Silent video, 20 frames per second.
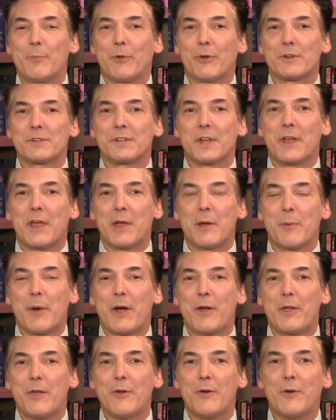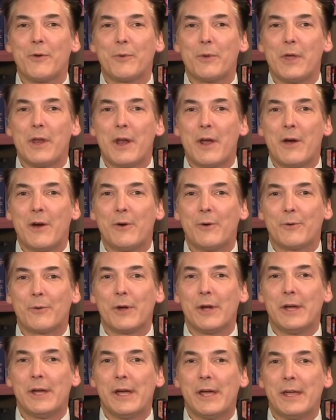are singing about you, you know,
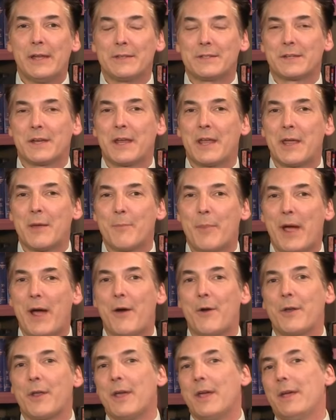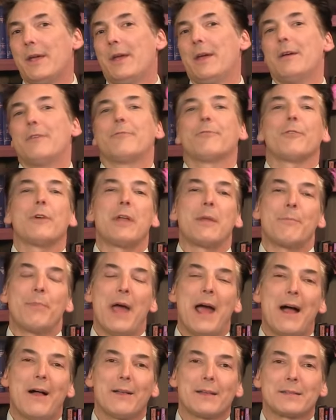and singing about freeing
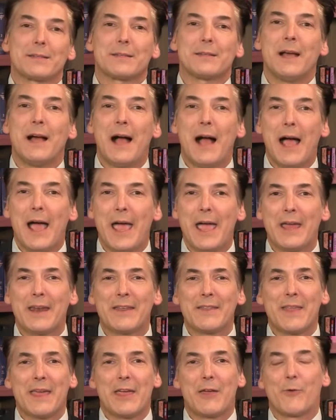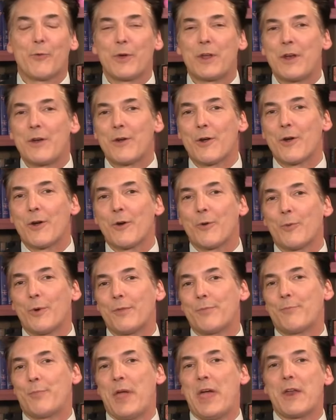Palestine, and they greeted her
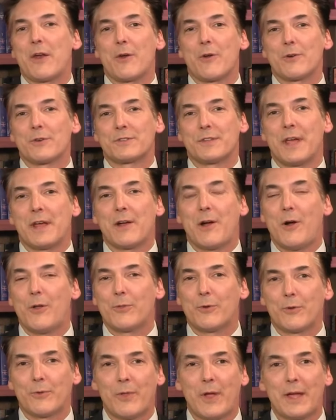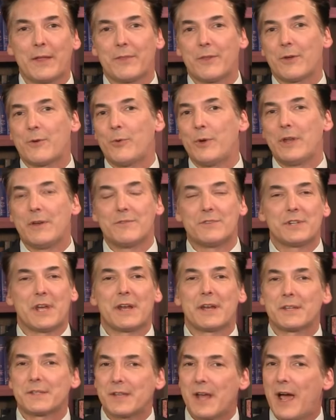with banners that called her like the Queen of
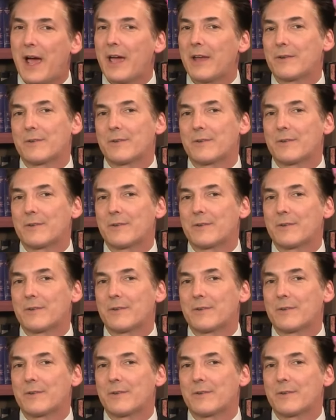Genocide or